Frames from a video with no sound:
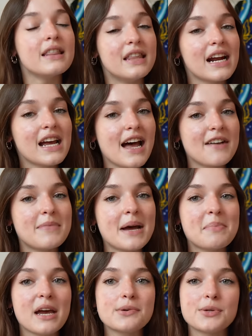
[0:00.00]
Then I have my
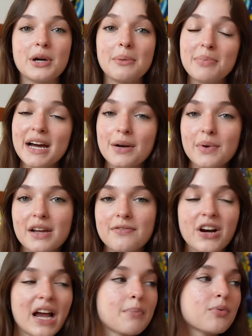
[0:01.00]
Patreon buddy read
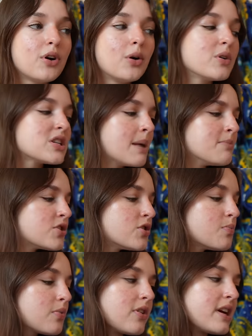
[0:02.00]
for April, which I'm
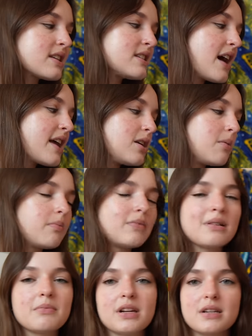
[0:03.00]
super excited about.
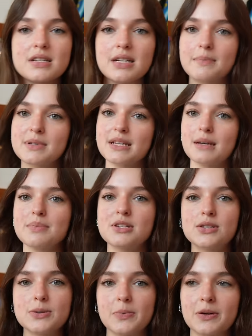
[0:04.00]
I'm gonna stop saying I'm
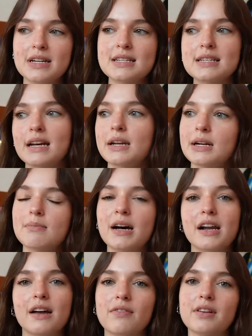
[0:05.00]
super excited
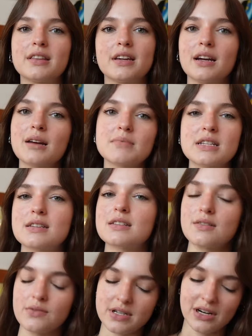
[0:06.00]
about everything. I'm
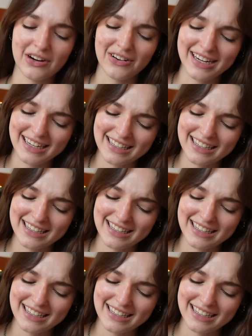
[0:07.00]
so sorry.